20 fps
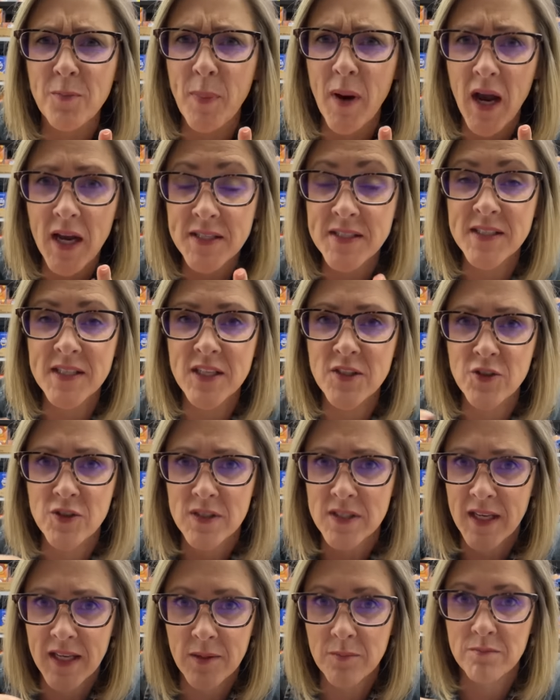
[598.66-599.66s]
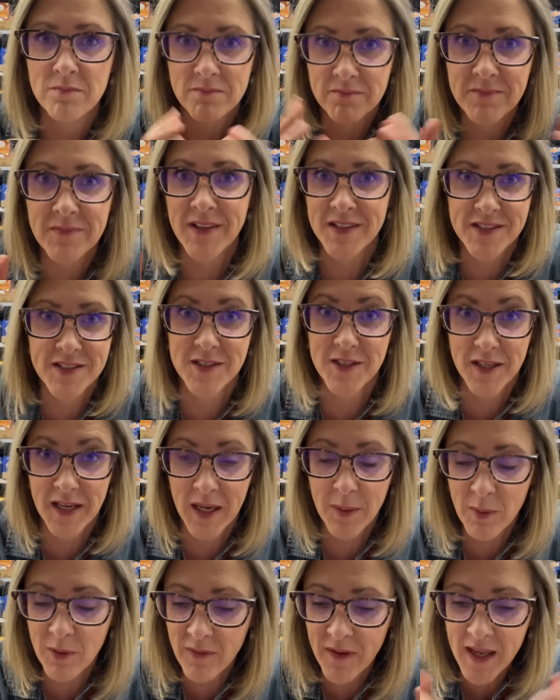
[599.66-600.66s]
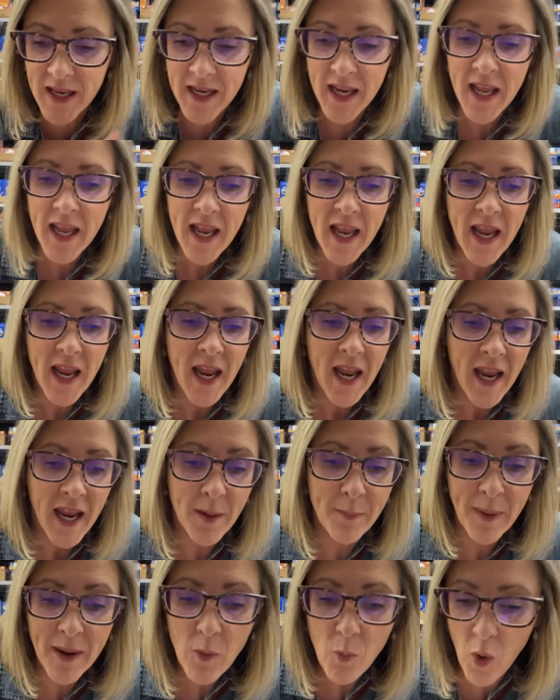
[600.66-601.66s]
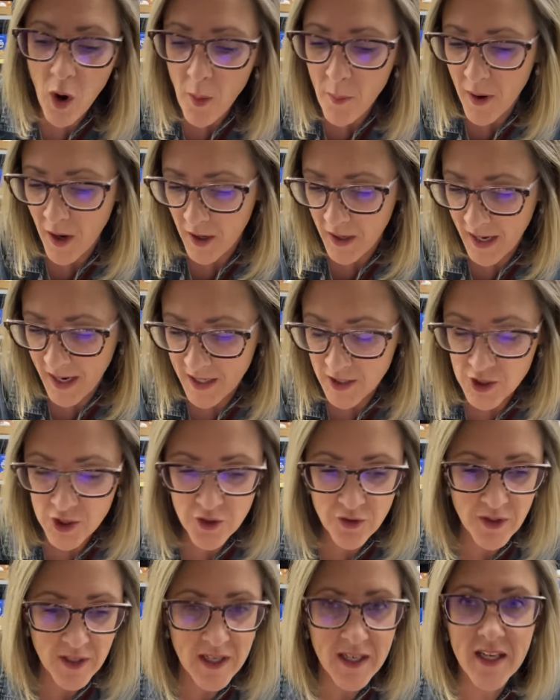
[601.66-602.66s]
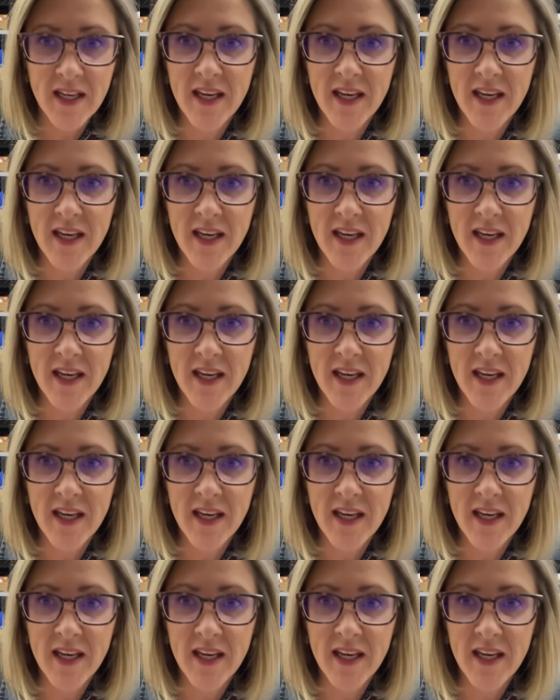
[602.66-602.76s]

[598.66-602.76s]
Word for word: pasta, just like that's the name of it. And my Walmart actually